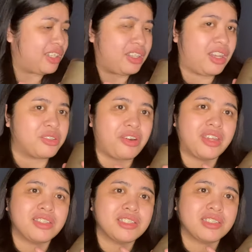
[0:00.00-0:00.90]
I'll
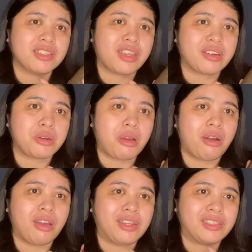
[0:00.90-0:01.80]
try this later
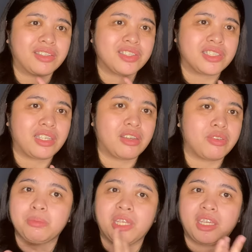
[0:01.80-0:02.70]
on to see
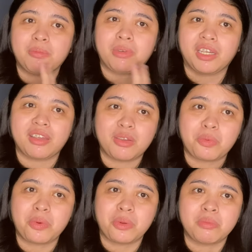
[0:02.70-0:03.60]
if it make my
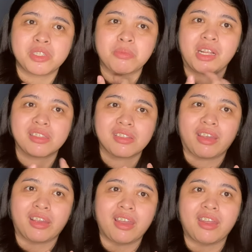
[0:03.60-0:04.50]
room smells
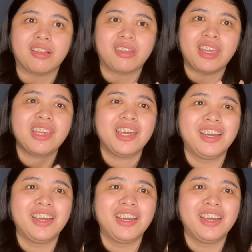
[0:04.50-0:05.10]
like Hayley.